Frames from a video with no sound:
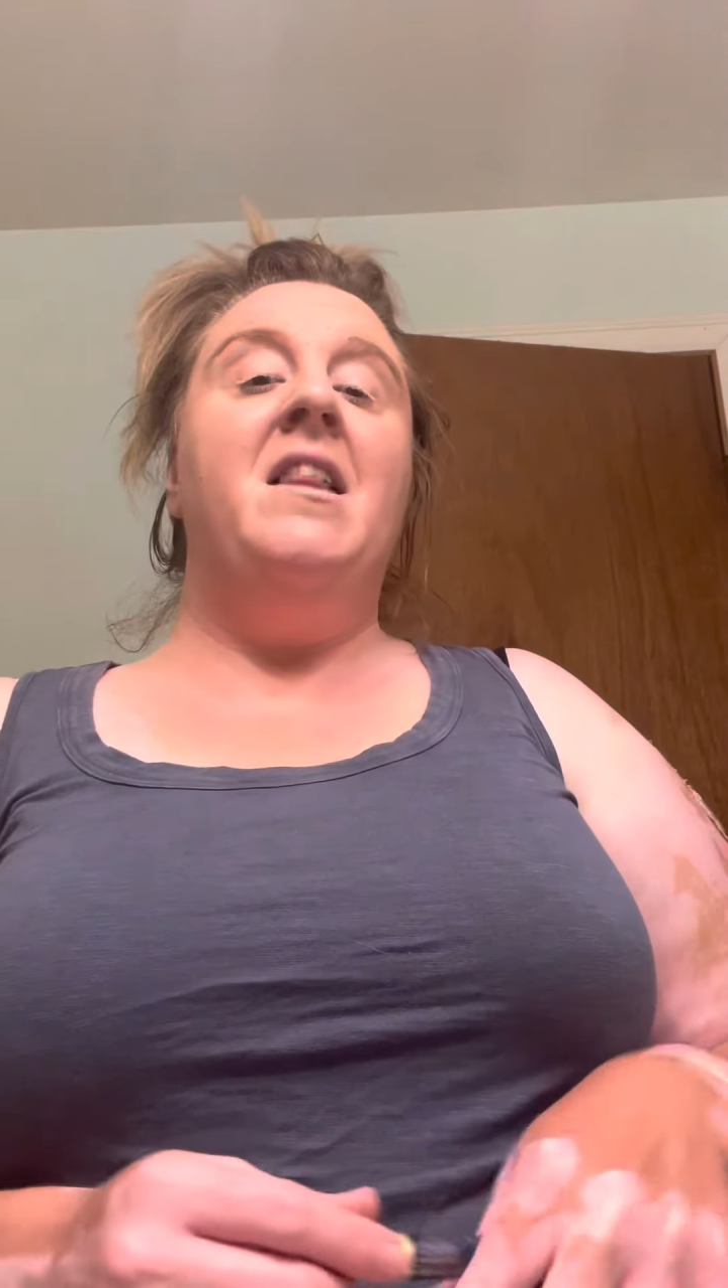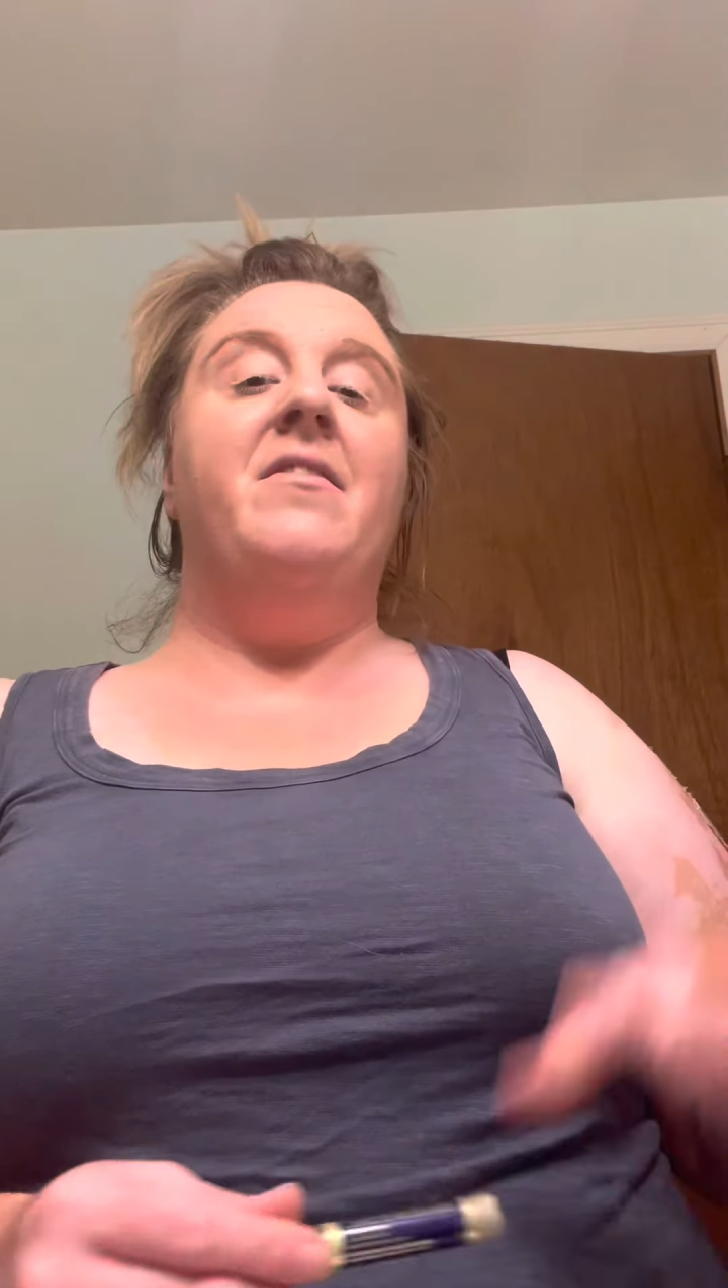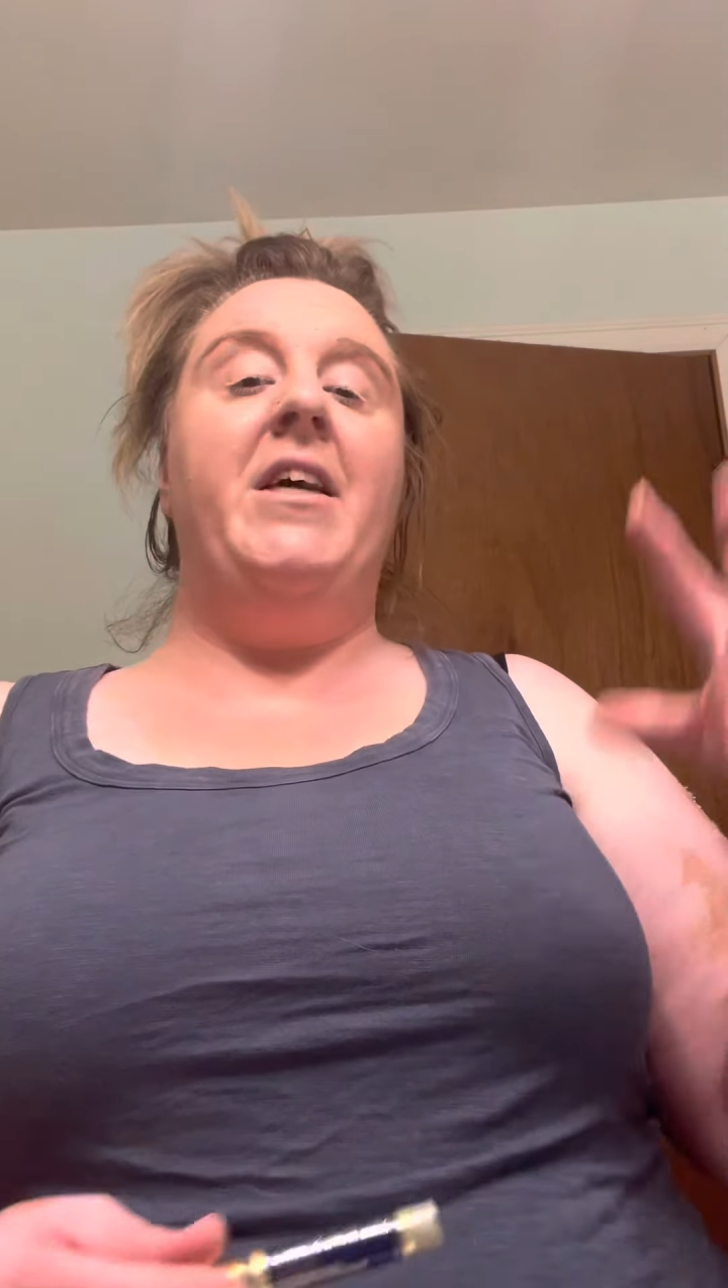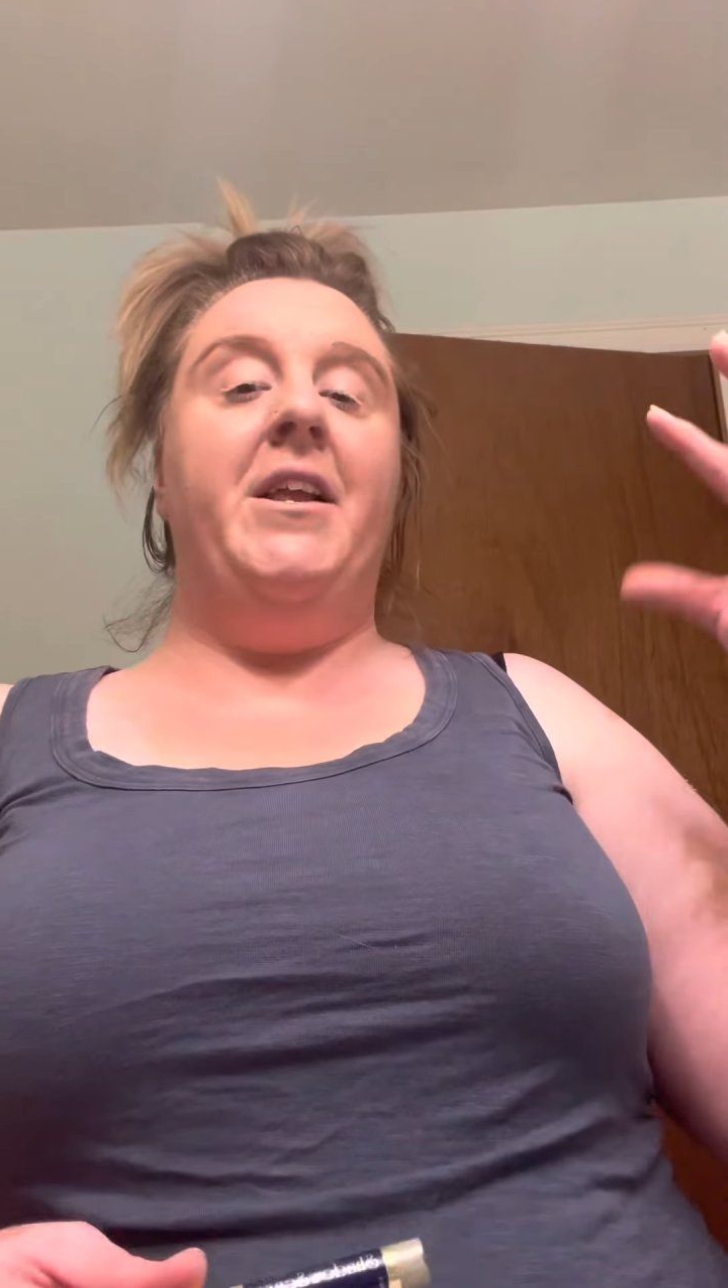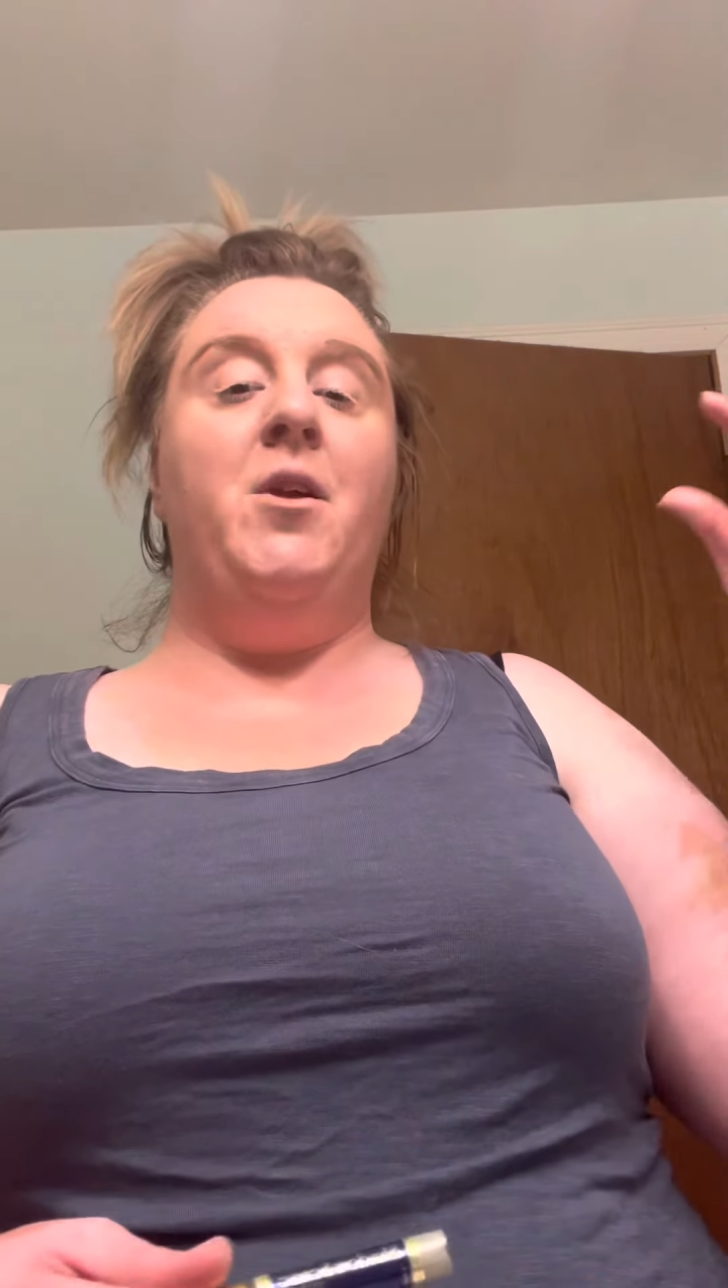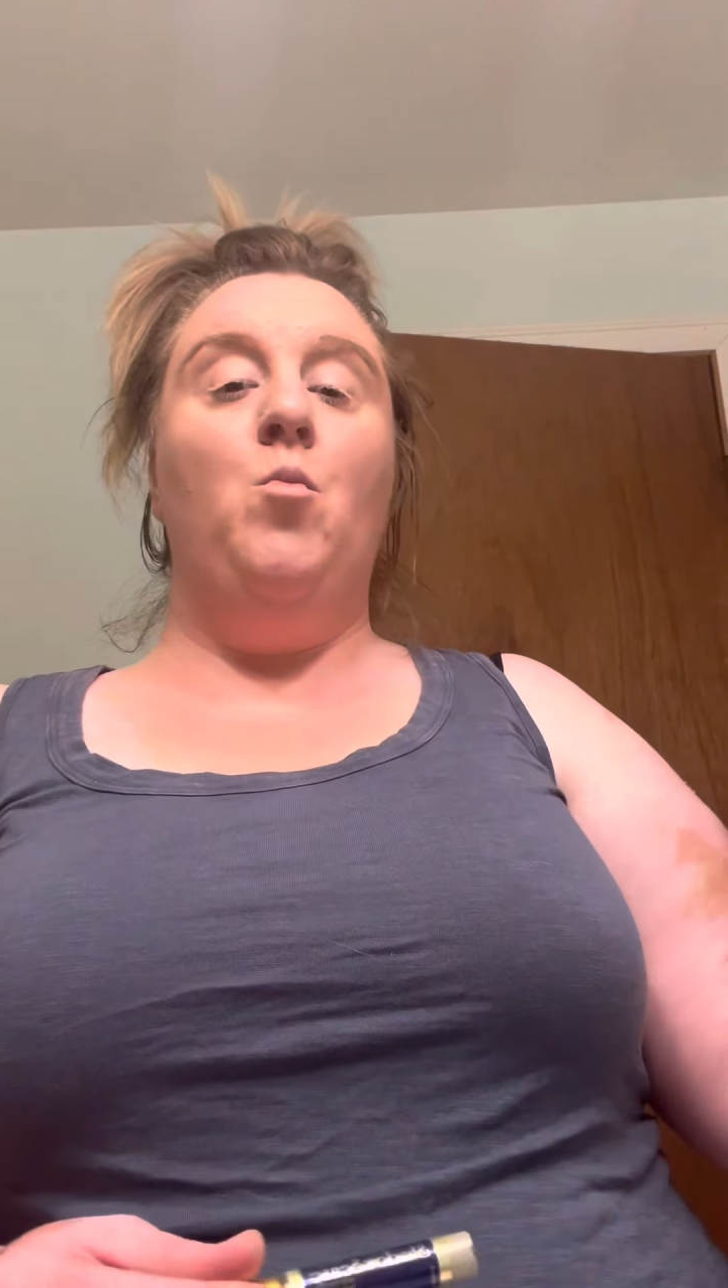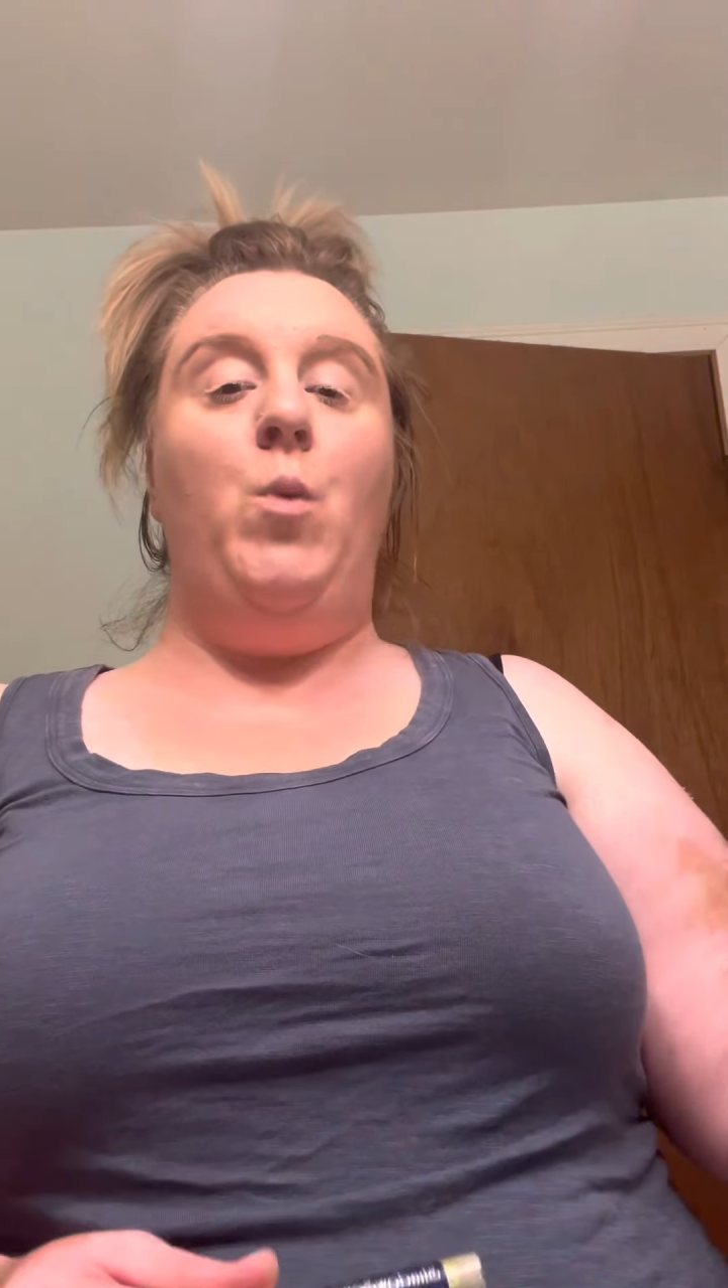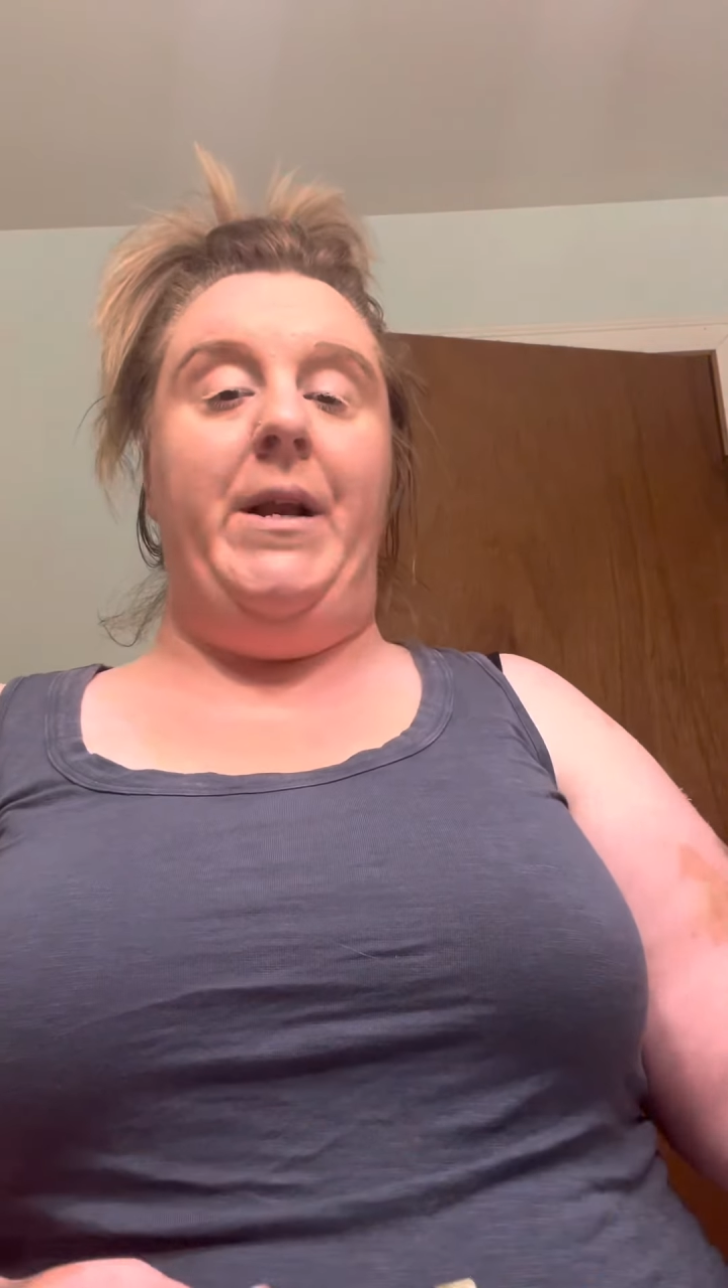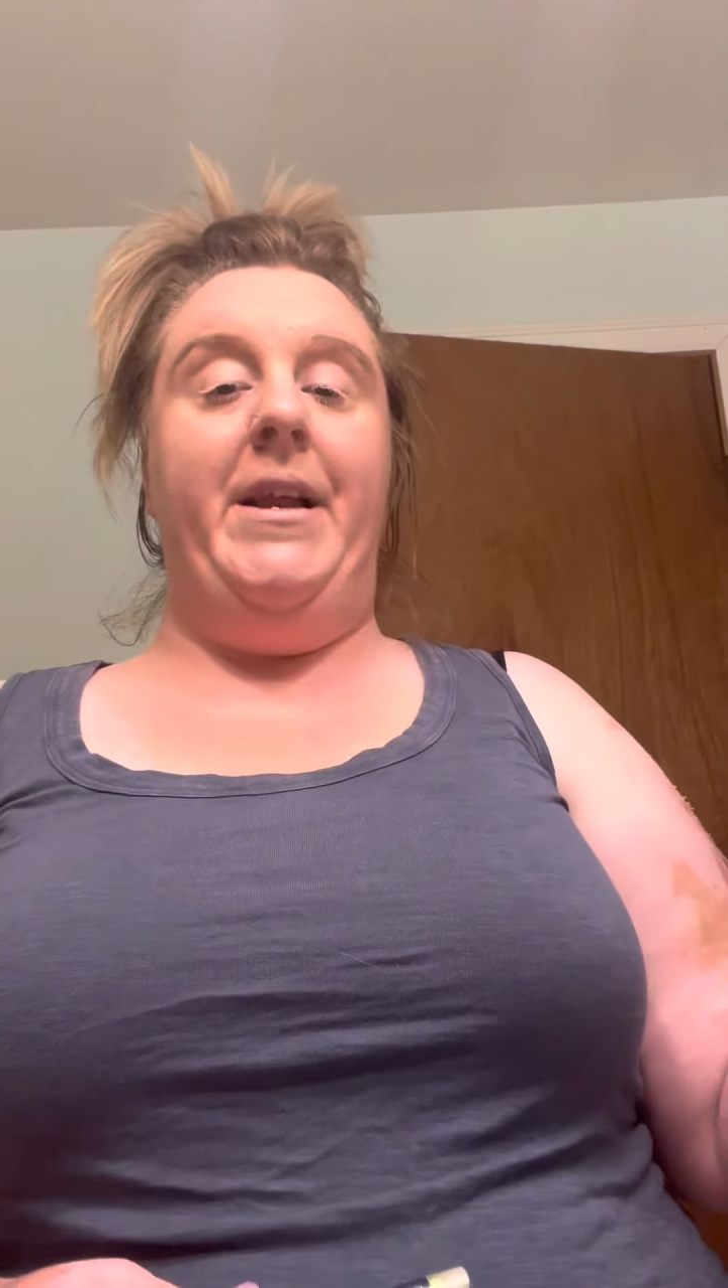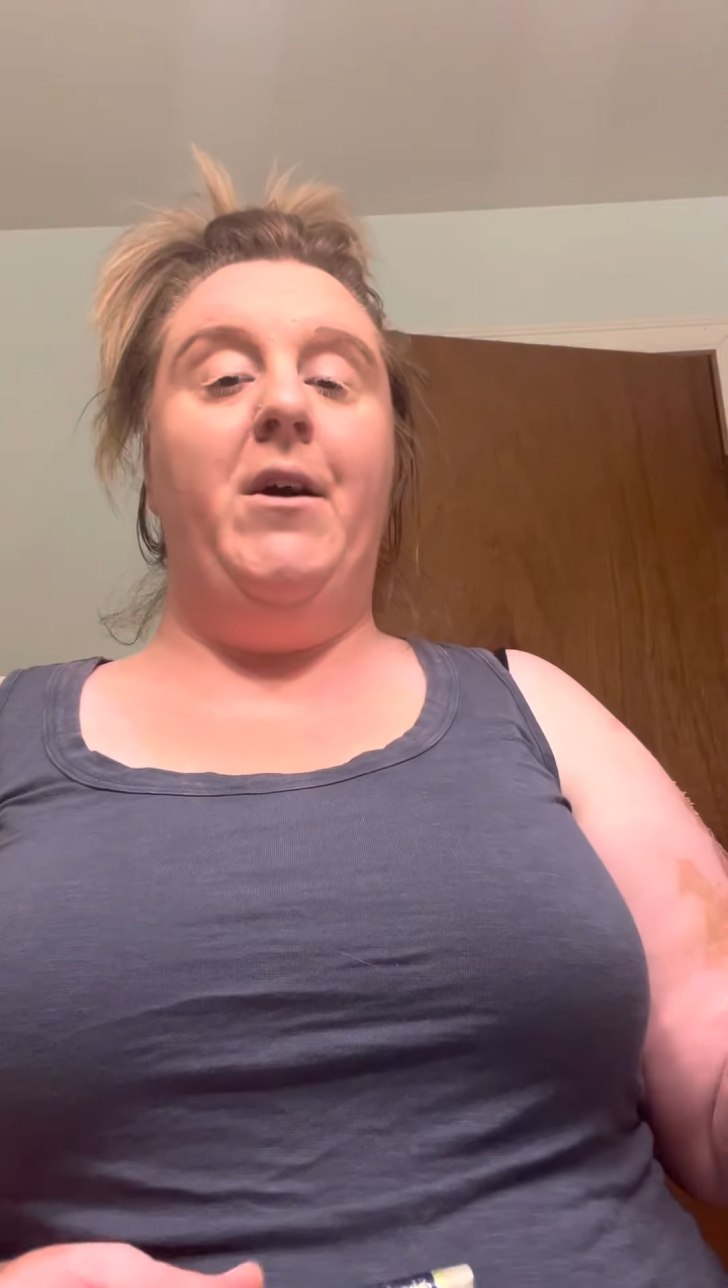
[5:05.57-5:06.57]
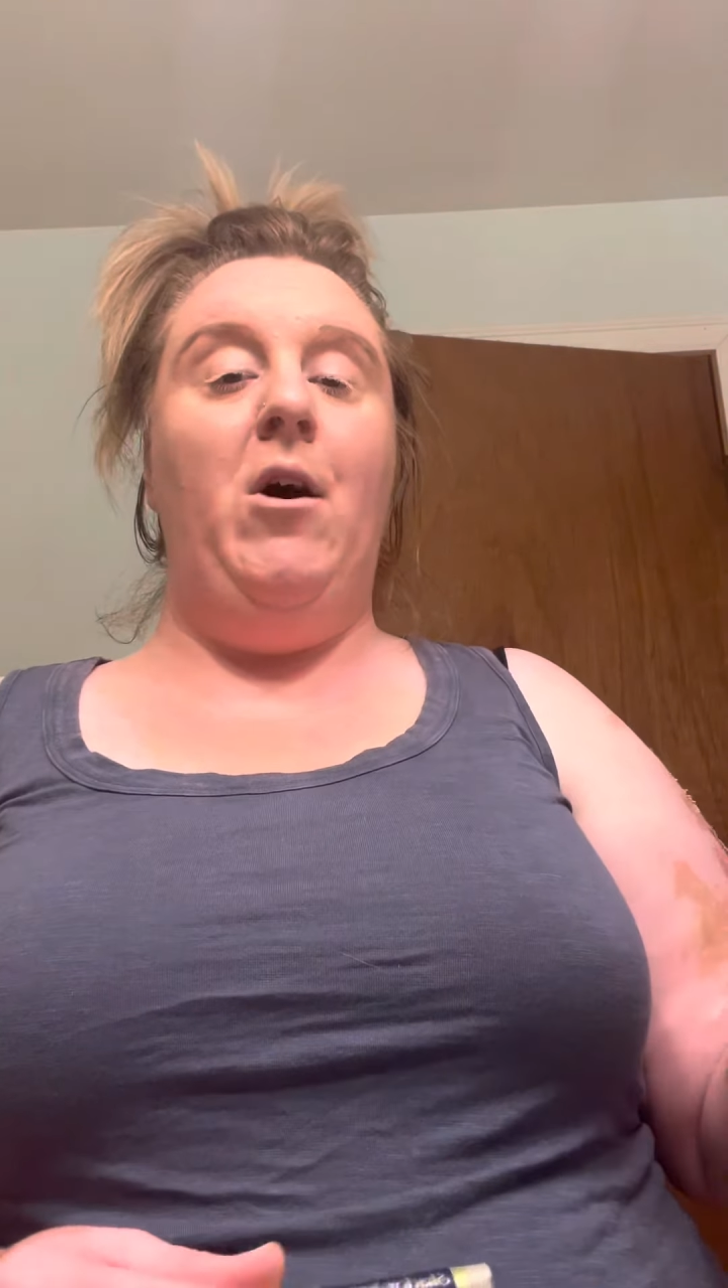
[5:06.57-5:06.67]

Then when you